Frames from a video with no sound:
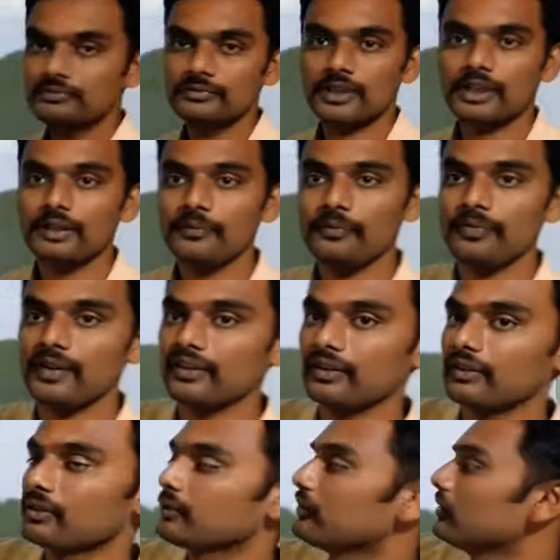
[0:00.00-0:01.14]
Okay, this
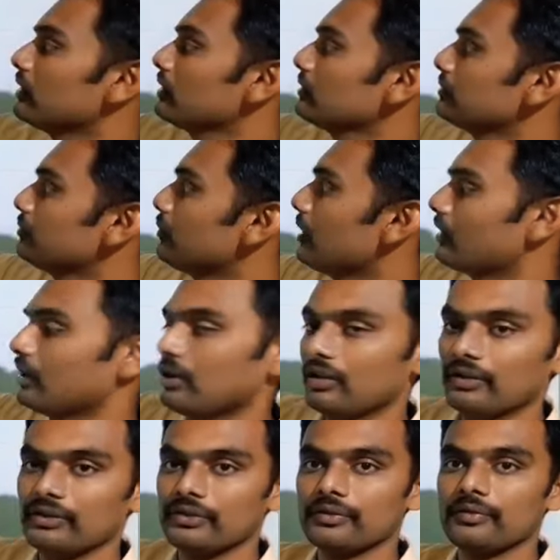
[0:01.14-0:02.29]
is for power
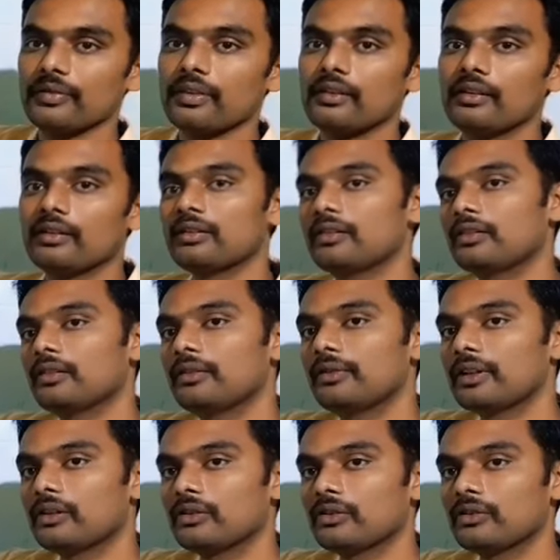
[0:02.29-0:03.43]
loss, or we
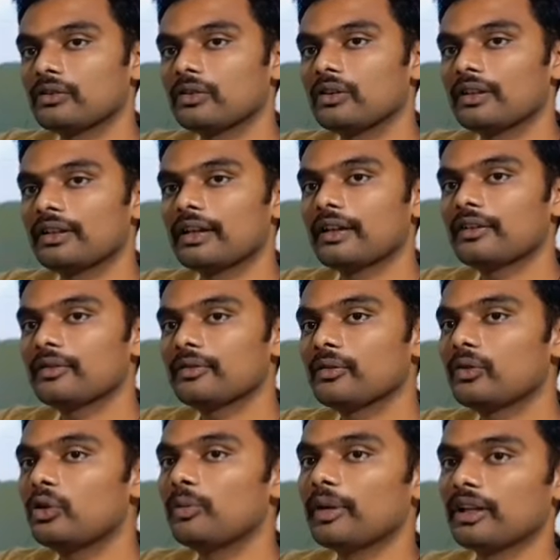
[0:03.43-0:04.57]
can also call that as
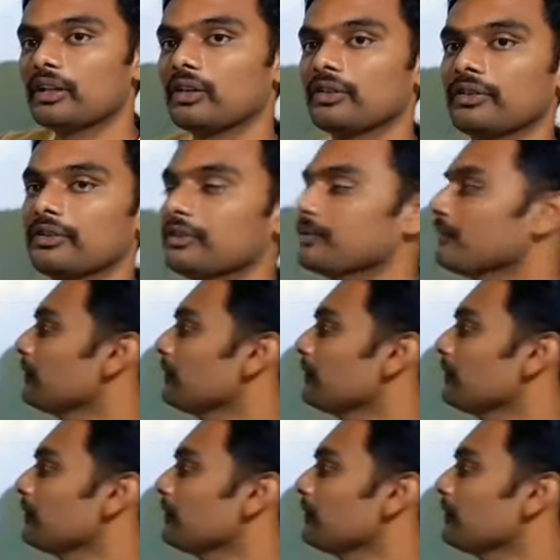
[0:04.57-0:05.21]
ohmic loss.